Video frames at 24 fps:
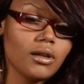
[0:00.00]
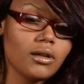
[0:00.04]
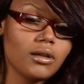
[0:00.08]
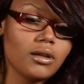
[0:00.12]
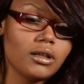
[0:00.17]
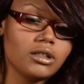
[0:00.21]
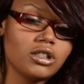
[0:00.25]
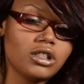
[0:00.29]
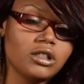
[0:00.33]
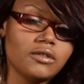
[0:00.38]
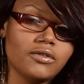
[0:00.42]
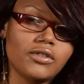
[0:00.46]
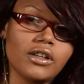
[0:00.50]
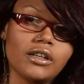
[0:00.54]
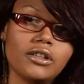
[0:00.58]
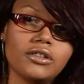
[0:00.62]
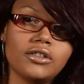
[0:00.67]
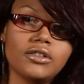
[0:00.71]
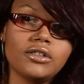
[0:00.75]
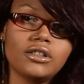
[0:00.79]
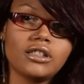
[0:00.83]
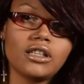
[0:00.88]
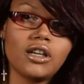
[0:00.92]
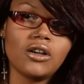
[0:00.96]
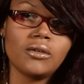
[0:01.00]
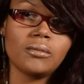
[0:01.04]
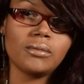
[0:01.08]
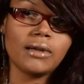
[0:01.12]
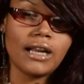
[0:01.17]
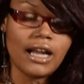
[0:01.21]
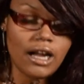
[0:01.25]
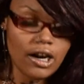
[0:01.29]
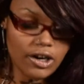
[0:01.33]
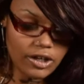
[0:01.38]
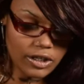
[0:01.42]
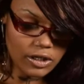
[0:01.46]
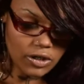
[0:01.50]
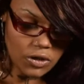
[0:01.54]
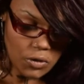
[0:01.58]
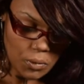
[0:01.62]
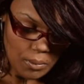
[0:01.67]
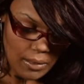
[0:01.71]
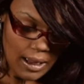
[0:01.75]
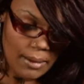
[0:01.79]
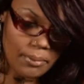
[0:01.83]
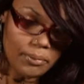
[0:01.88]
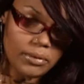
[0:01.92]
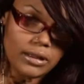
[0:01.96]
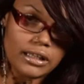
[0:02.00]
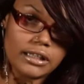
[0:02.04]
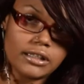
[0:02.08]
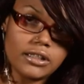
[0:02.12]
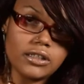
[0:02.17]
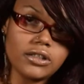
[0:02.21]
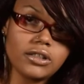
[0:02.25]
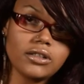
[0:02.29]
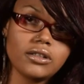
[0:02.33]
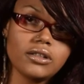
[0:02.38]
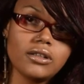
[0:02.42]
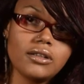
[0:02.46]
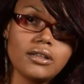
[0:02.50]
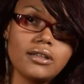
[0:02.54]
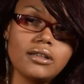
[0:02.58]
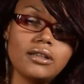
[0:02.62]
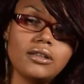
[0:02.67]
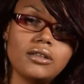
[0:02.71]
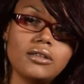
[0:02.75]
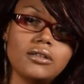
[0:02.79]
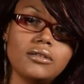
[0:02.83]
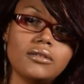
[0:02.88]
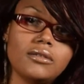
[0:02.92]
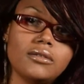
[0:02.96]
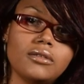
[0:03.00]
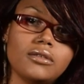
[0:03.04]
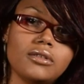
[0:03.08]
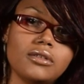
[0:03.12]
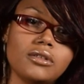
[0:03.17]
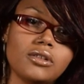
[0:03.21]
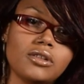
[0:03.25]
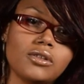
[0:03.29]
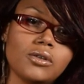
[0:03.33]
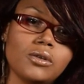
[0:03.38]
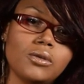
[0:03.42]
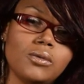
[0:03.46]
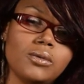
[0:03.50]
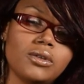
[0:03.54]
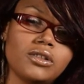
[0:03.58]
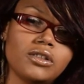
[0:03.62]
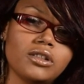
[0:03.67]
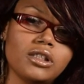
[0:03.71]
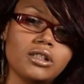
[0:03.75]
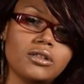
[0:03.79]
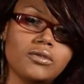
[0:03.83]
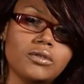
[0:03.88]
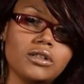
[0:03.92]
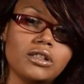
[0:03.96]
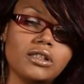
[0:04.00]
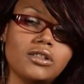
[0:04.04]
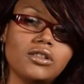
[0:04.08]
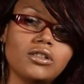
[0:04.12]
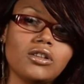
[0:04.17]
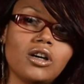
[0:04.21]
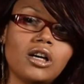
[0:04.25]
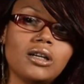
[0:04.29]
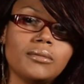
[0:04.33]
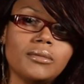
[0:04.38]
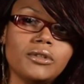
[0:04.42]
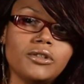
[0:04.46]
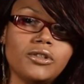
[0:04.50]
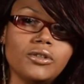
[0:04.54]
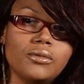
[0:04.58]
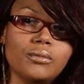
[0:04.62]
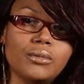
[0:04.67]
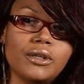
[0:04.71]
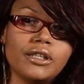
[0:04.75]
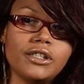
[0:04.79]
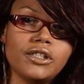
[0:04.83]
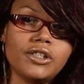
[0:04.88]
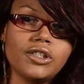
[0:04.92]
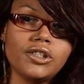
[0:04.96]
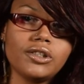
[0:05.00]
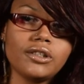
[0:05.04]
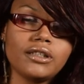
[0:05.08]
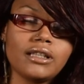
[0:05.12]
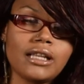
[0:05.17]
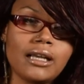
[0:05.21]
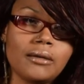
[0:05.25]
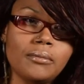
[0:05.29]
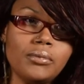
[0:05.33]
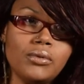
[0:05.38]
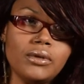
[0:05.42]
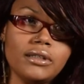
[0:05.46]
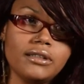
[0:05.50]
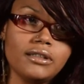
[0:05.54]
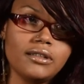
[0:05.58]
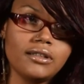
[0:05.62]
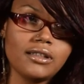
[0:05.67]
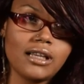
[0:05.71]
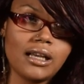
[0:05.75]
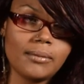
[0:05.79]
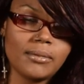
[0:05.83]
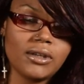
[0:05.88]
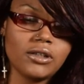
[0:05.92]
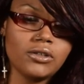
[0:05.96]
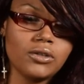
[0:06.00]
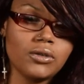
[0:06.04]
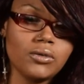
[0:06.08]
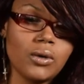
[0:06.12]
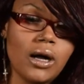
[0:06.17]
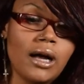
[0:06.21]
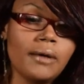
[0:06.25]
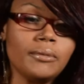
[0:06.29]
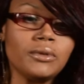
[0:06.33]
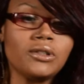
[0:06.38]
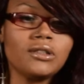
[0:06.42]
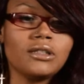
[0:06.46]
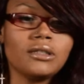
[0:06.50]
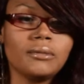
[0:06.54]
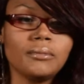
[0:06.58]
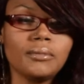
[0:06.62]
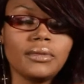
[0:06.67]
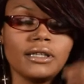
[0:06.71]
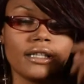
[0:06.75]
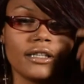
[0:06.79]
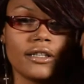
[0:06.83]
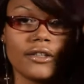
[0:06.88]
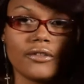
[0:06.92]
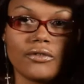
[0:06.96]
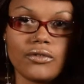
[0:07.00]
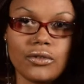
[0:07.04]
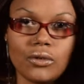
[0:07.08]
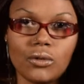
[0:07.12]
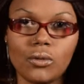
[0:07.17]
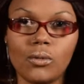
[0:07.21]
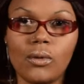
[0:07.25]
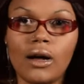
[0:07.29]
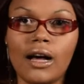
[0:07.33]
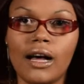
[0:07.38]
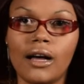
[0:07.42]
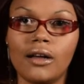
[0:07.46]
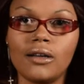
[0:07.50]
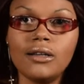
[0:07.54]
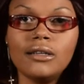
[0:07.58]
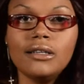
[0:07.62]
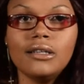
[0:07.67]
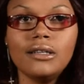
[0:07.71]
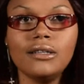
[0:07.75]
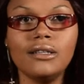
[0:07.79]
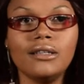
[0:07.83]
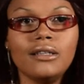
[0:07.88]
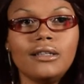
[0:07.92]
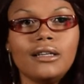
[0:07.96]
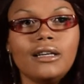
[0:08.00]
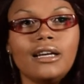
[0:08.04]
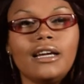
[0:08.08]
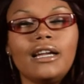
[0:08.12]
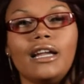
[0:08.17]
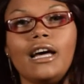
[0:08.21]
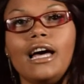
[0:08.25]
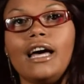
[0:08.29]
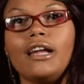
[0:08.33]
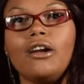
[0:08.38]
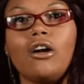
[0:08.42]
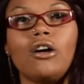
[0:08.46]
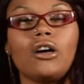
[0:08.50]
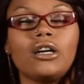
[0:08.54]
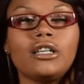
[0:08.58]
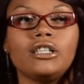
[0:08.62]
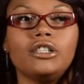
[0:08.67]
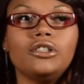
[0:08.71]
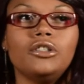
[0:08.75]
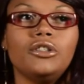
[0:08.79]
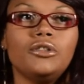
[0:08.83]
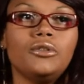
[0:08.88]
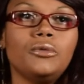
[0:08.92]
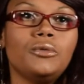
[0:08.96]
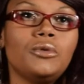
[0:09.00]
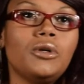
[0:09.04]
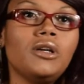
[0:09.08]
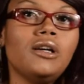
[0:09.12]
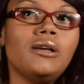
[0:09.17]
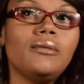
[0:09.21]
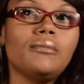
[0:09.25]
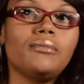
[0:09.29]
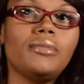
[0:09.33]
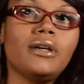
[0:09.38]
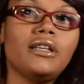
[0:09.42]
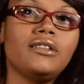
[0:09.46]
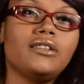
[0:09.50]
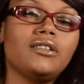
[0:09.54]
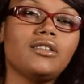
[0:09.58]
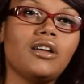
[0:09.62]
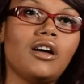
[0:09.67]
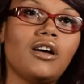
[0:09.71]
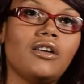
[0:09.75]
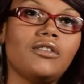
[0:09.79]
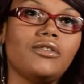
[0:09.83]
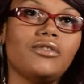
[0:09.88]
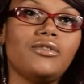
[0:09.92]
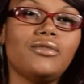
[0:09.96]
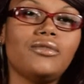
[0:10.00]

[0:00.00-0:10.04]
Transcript: And she found herself, but I already knew my place, so it wasn't gonna really scar me too much. At that point in time, I knew I was gonna be here for a while, and I had already knew, based off